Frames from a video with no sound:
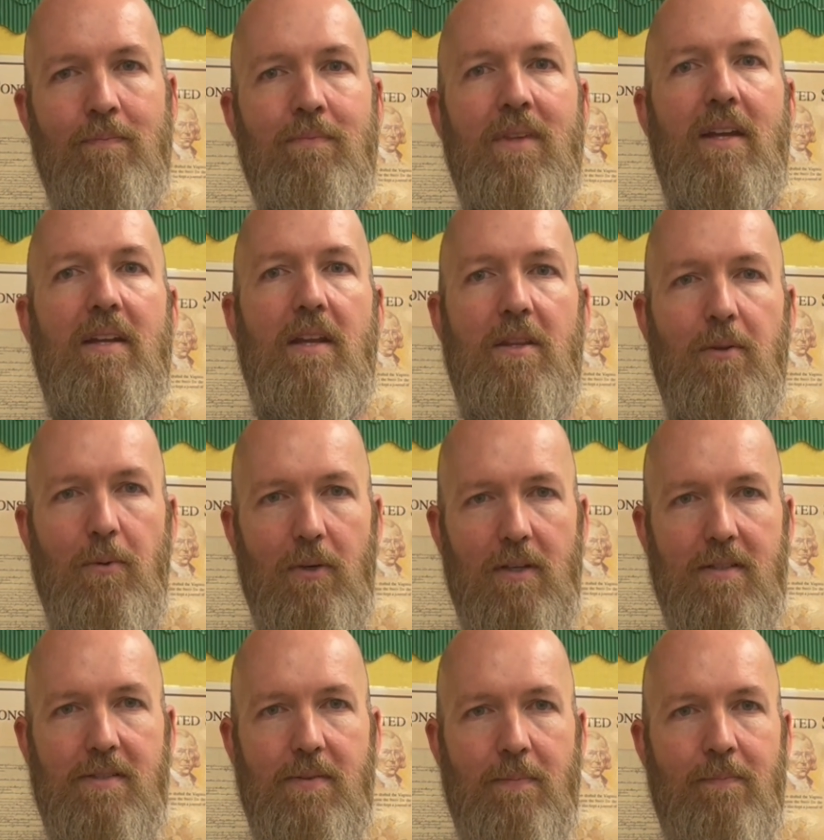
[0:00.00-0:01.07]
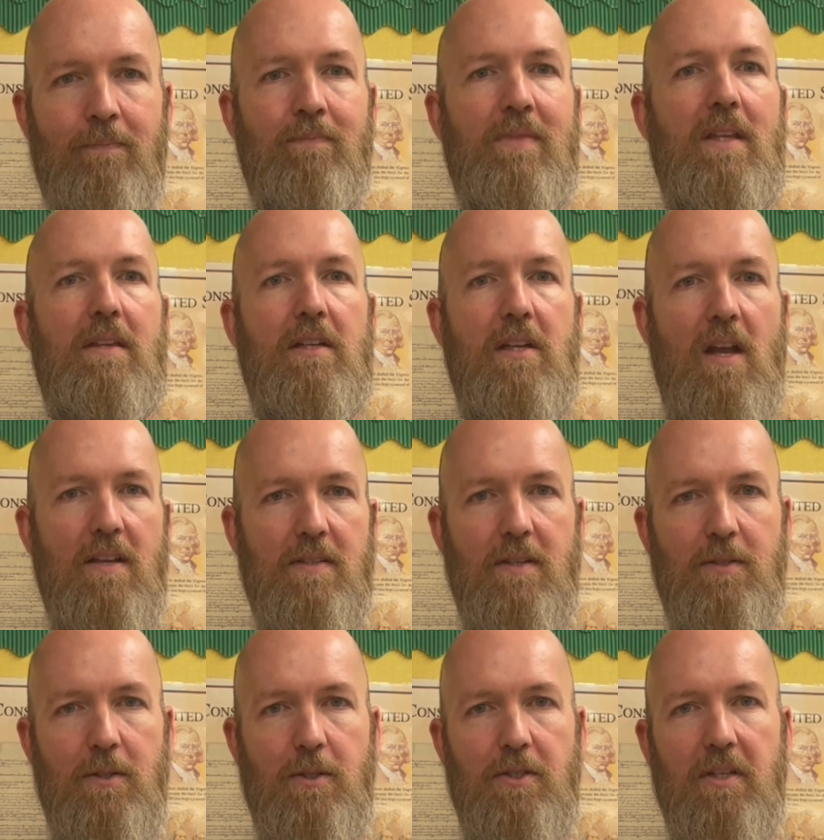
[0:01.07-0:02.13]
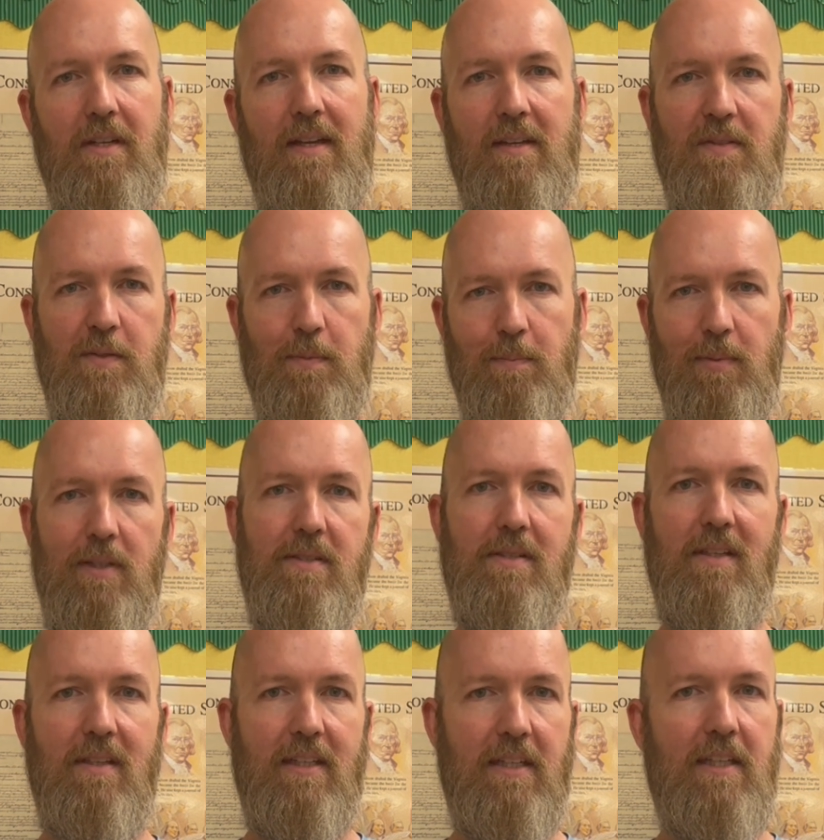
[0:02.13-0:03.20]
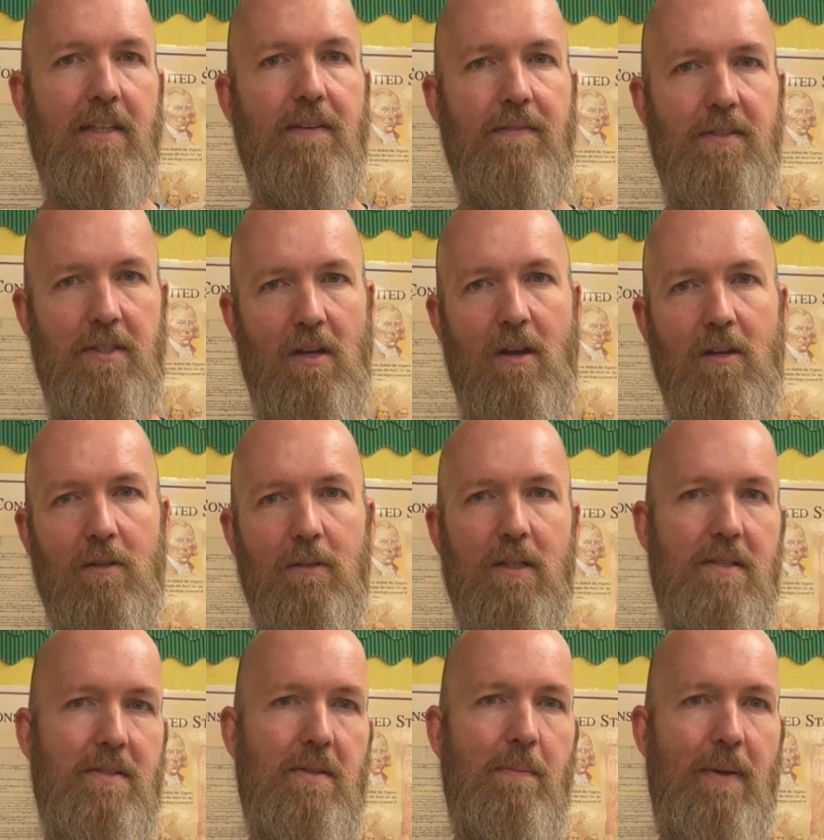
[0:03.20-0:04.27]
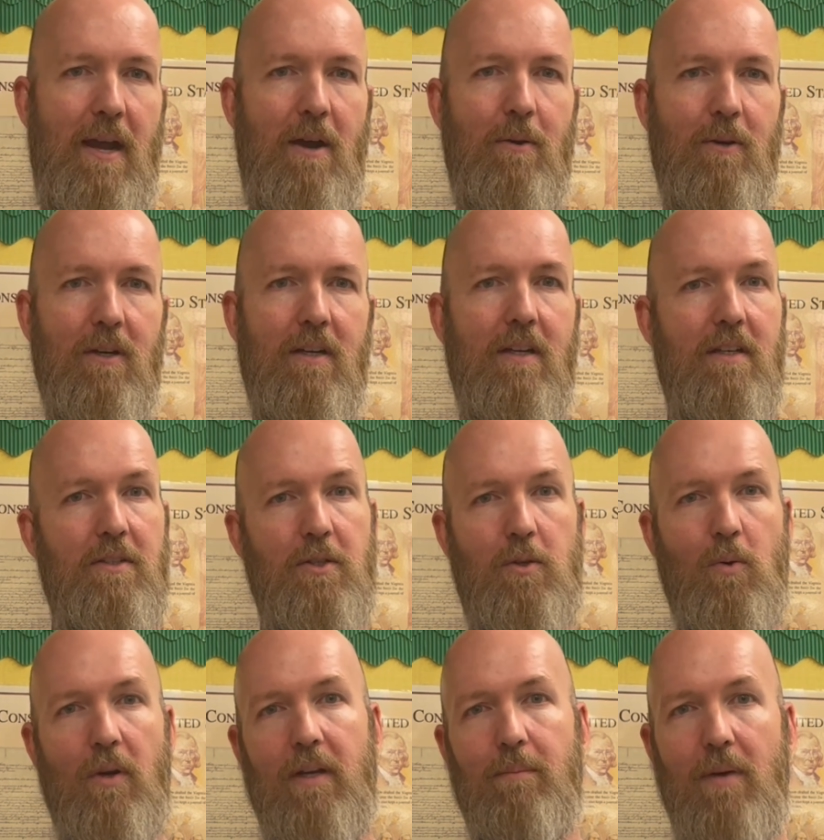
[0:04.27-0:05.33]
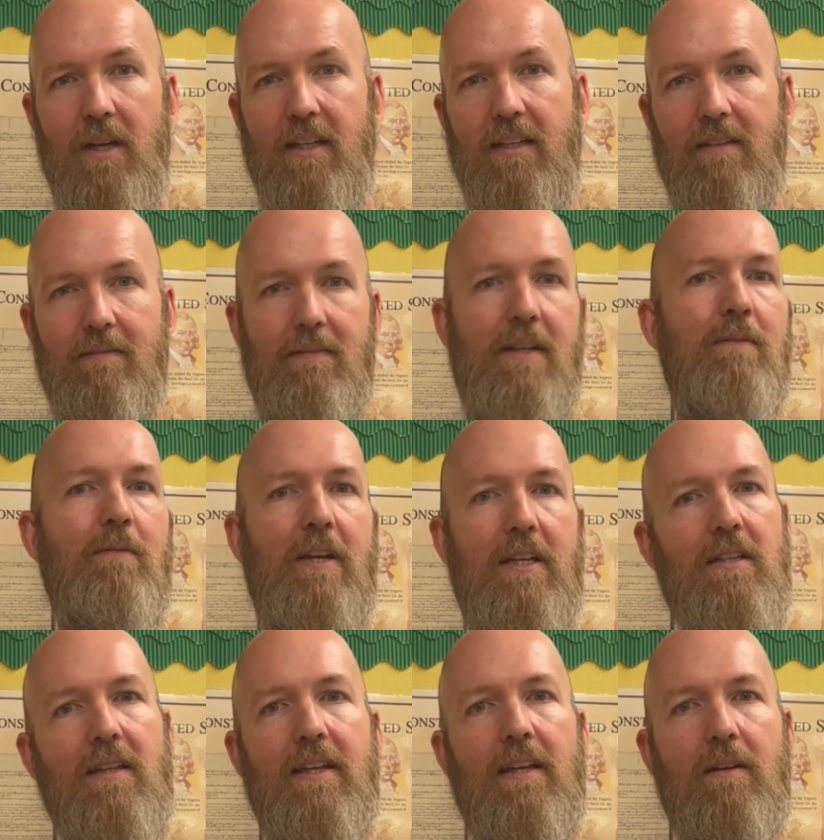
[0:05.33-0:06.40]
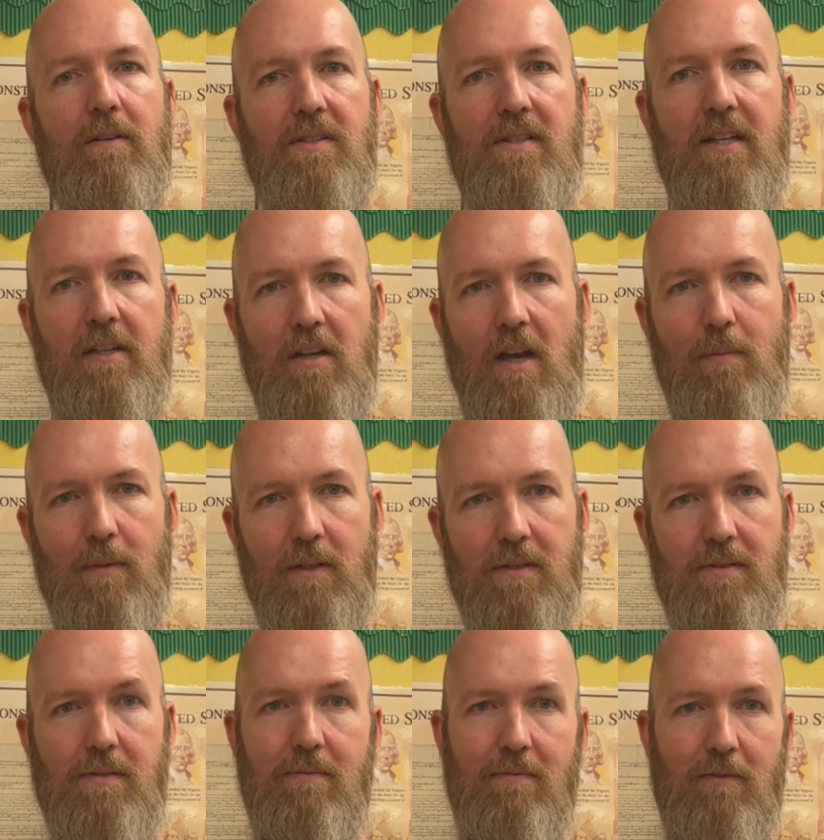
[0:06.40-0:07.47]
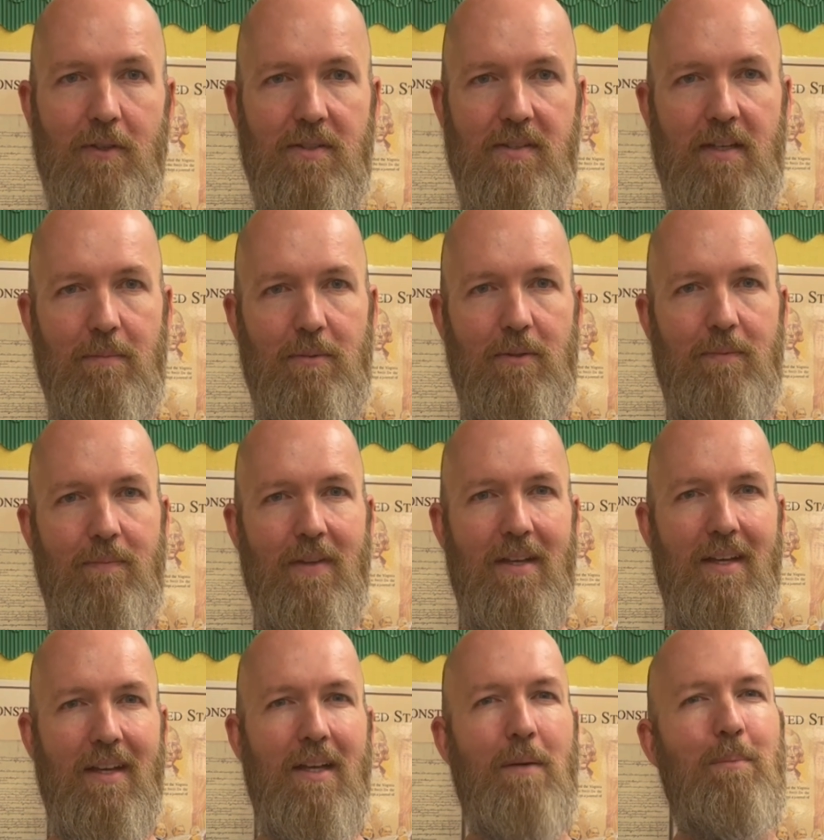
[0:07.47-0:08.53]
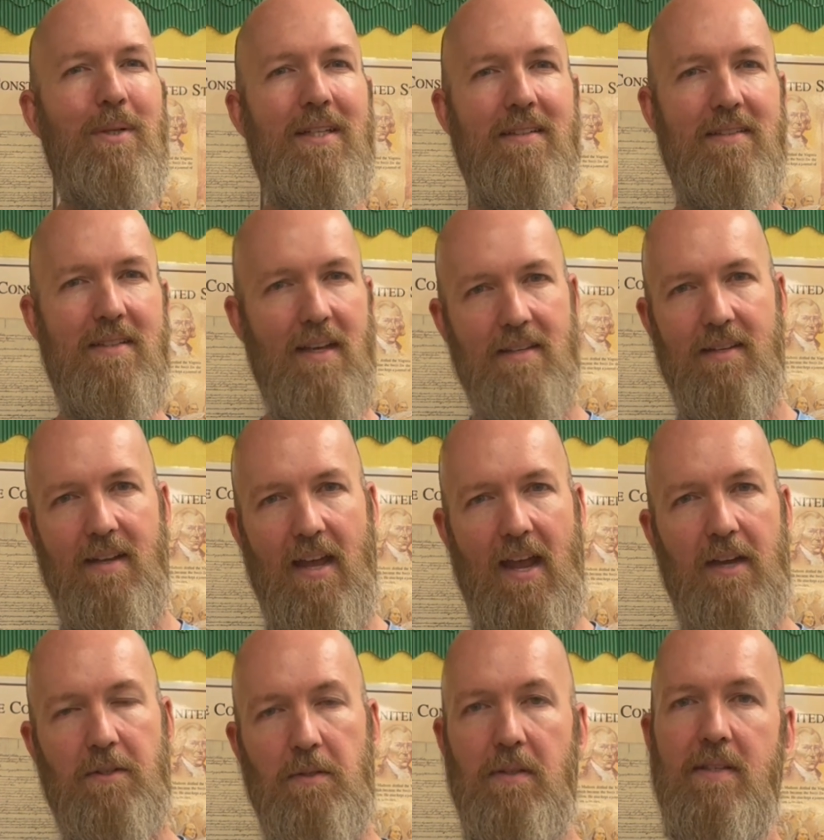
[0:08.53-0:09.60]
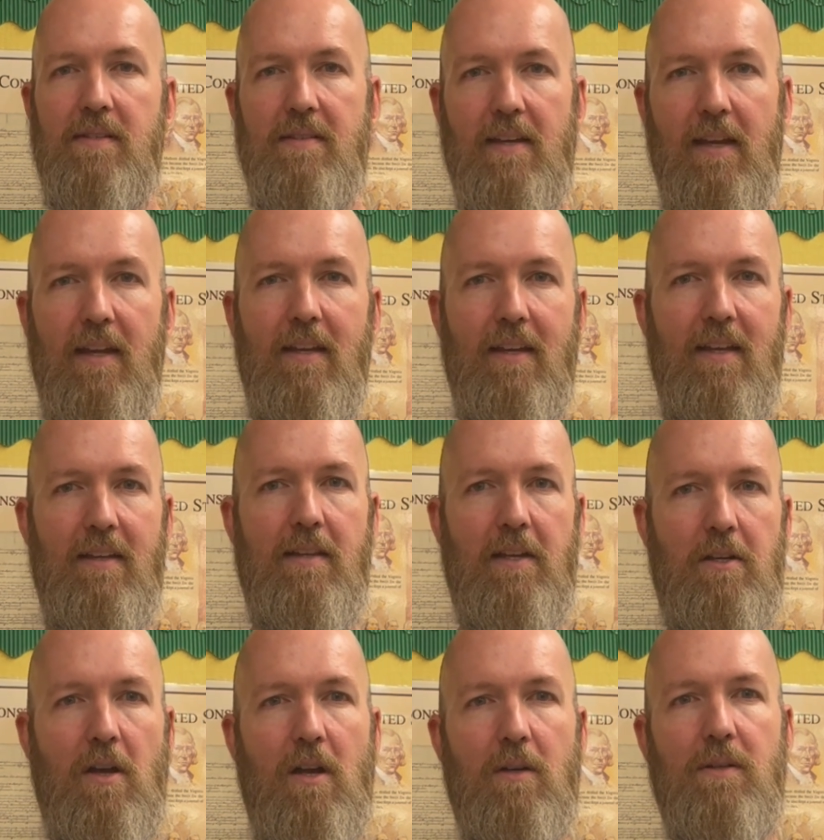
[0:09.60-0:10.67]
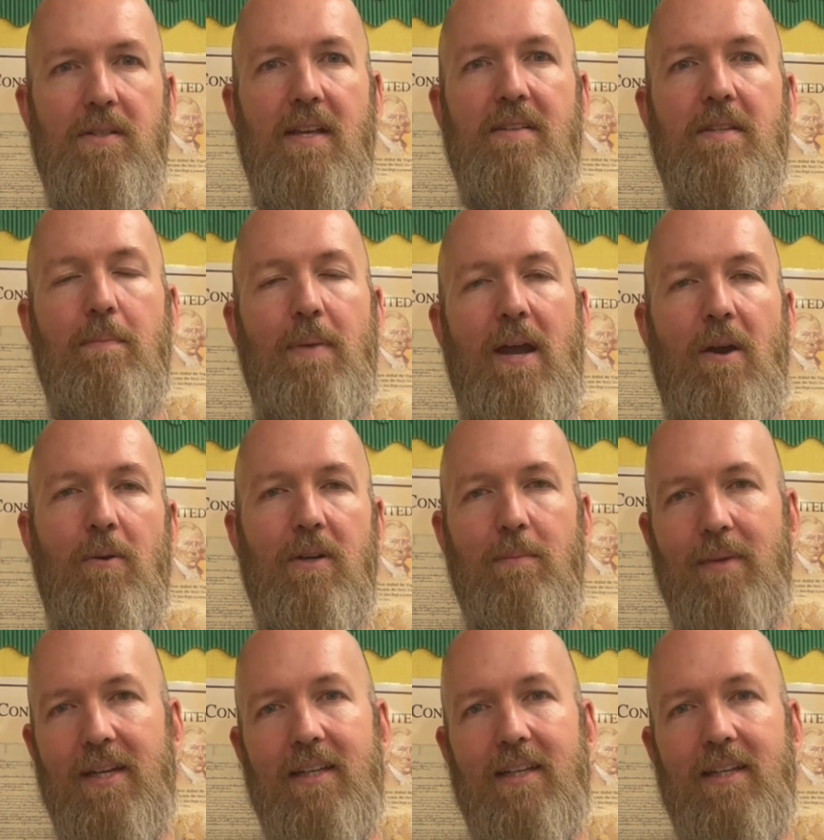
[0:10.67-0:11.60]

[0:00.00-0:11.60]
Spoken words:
In other words, the Constitution explicitly gives Congress the power to coin money and regulate interstate commerce, for example. But it doesn't actually say that Congress has the power to make